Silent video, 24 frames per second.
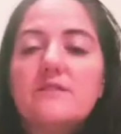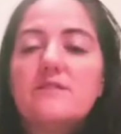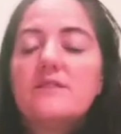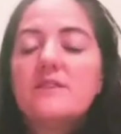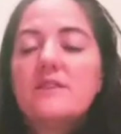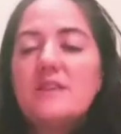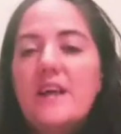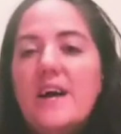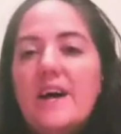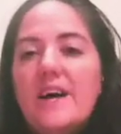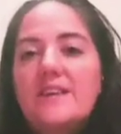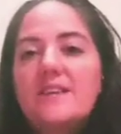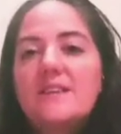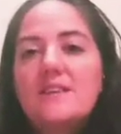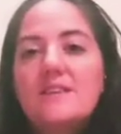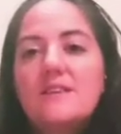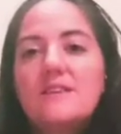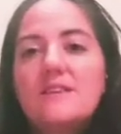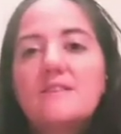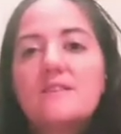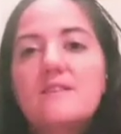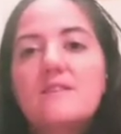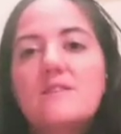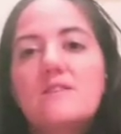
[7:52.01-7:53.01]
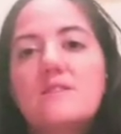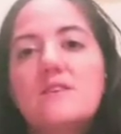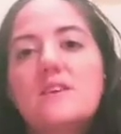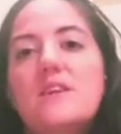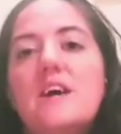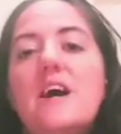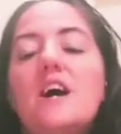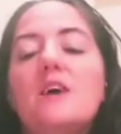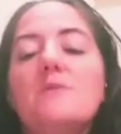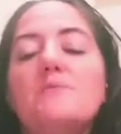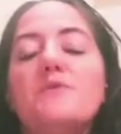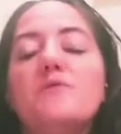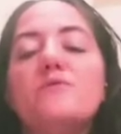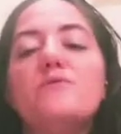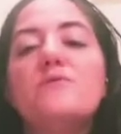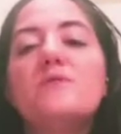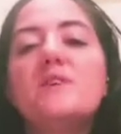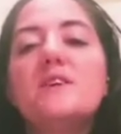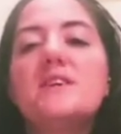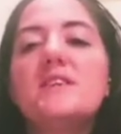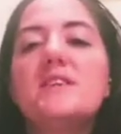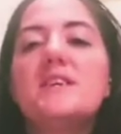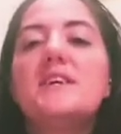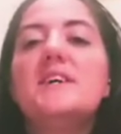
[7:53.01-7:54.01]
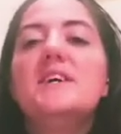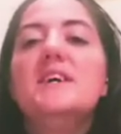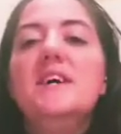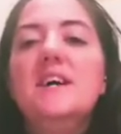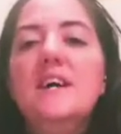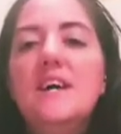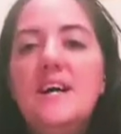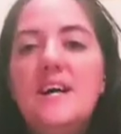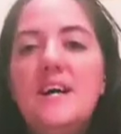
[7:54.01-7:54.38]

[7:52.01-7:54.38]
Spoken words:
So that's going to help you really